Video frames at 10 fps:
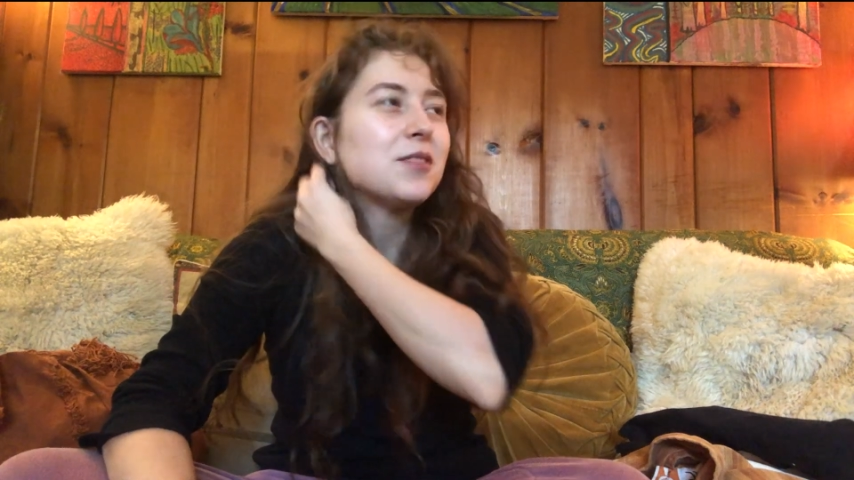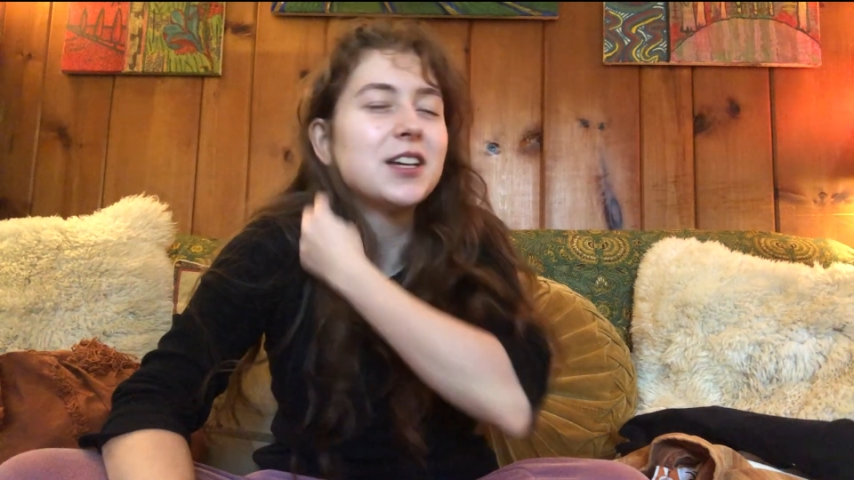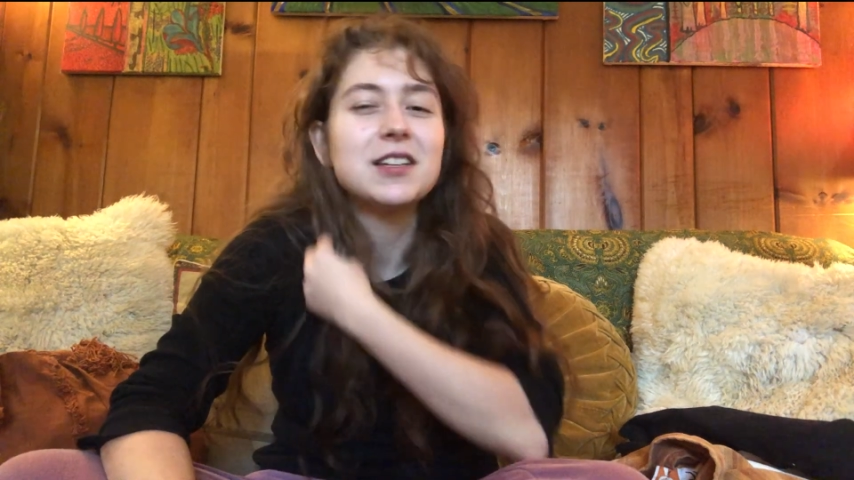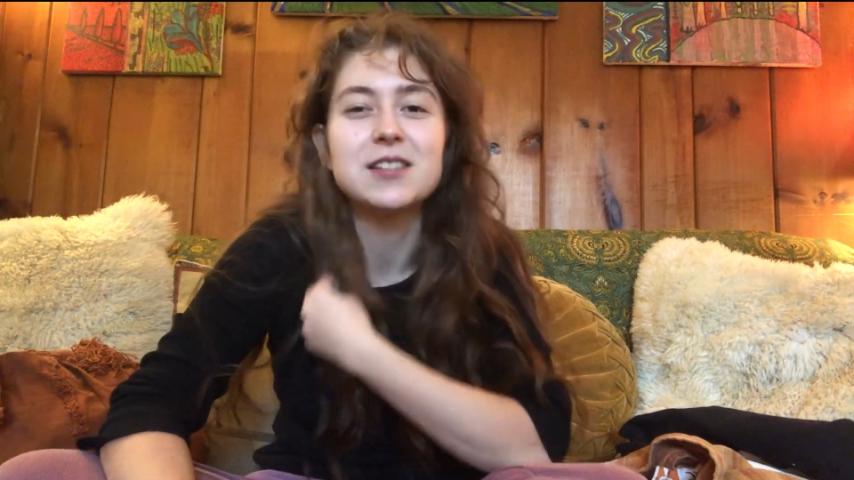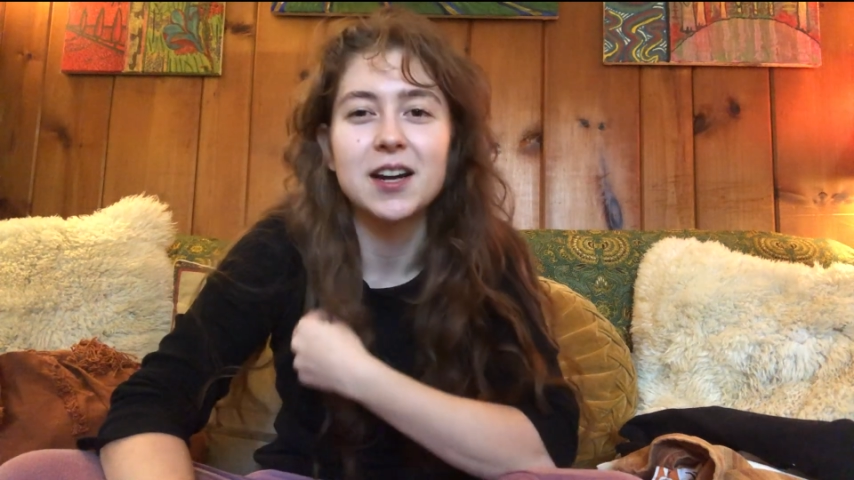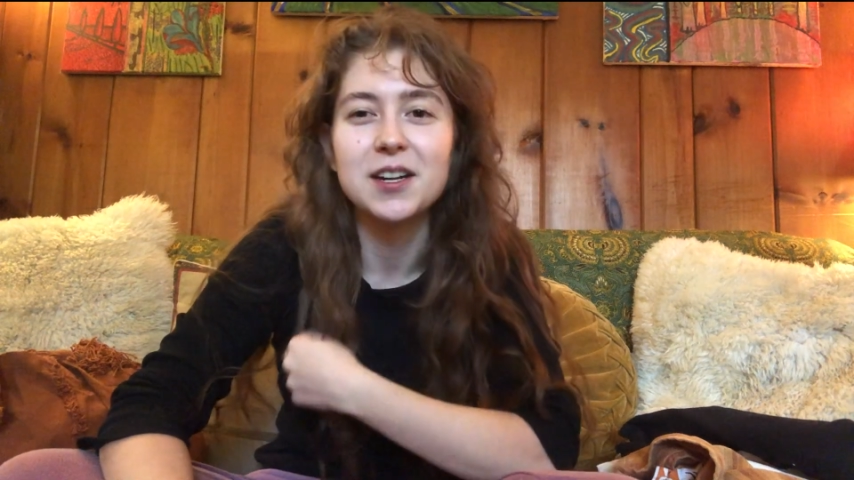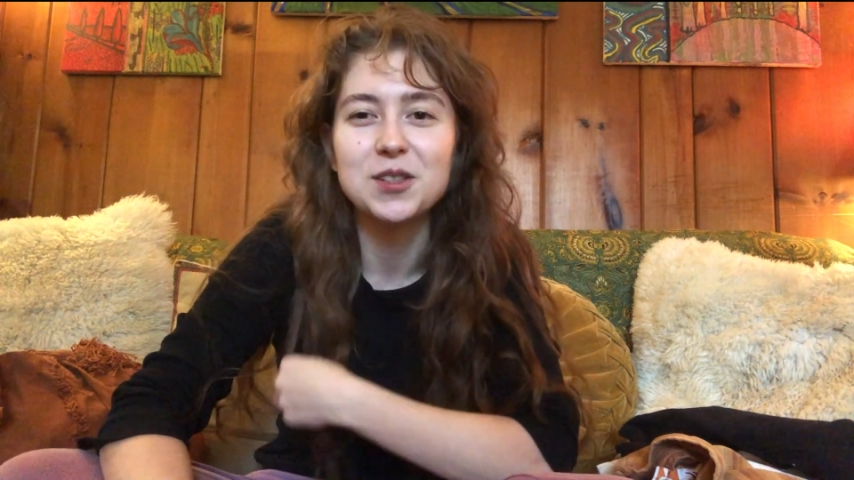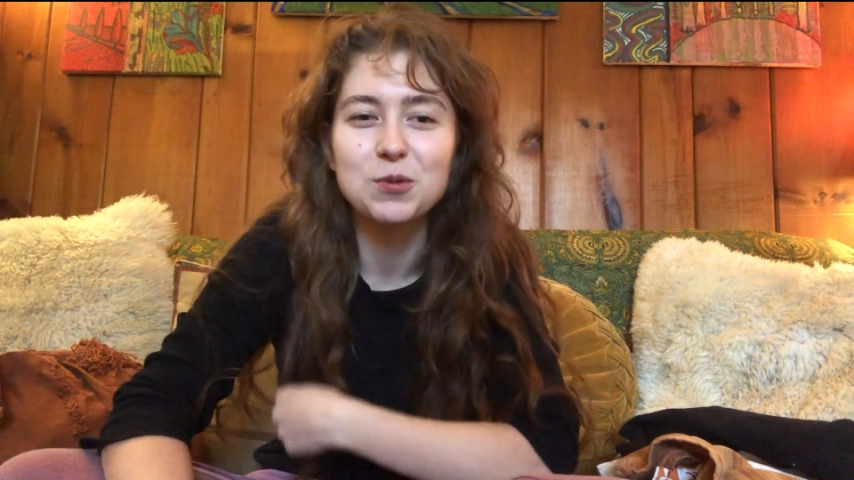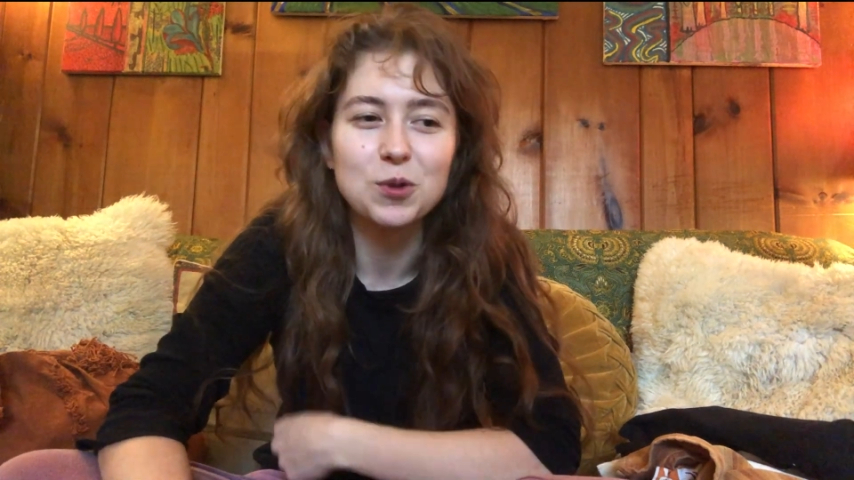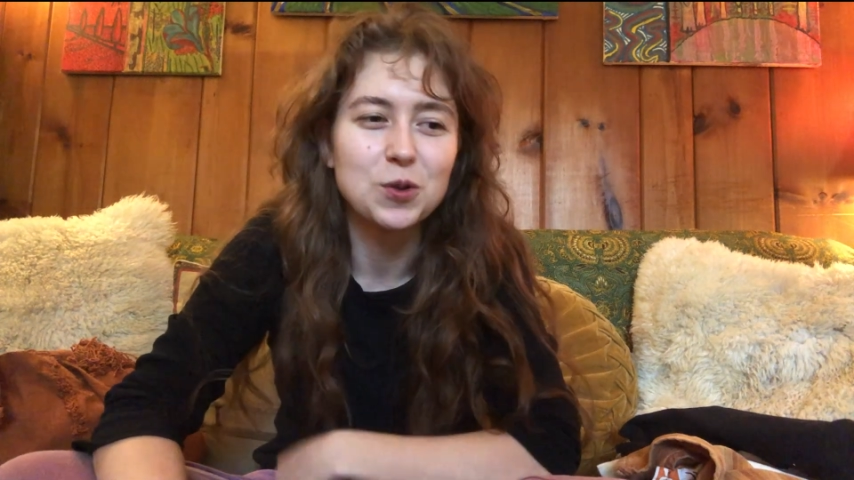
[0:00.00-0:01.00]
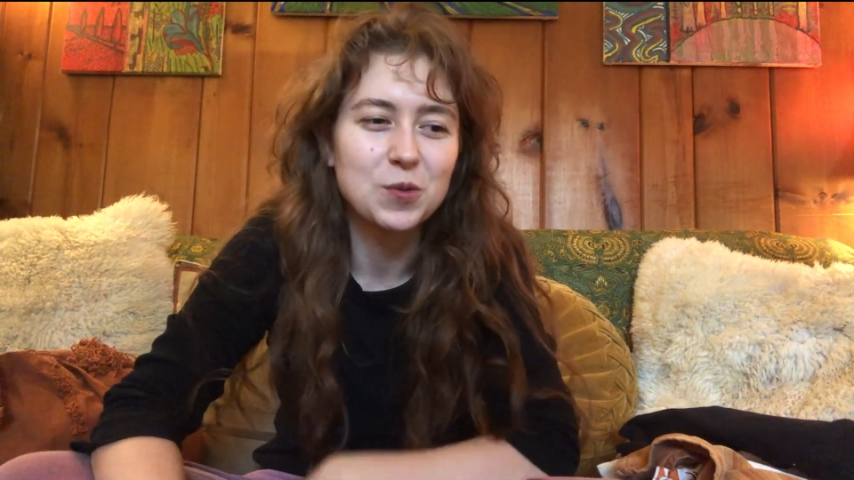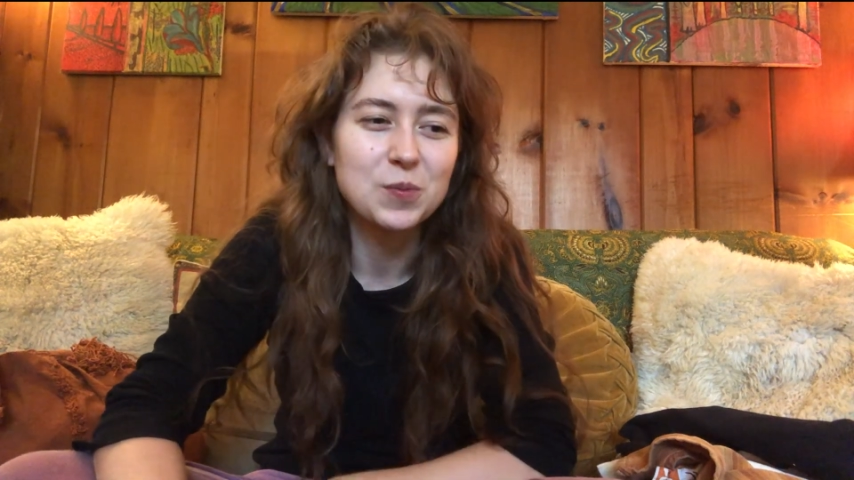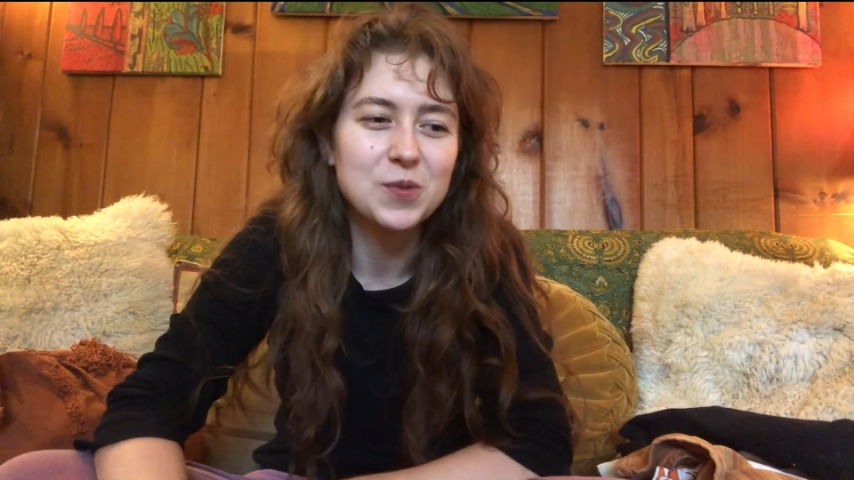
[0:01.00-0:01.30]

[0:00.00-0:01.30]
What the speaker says: like a dining room,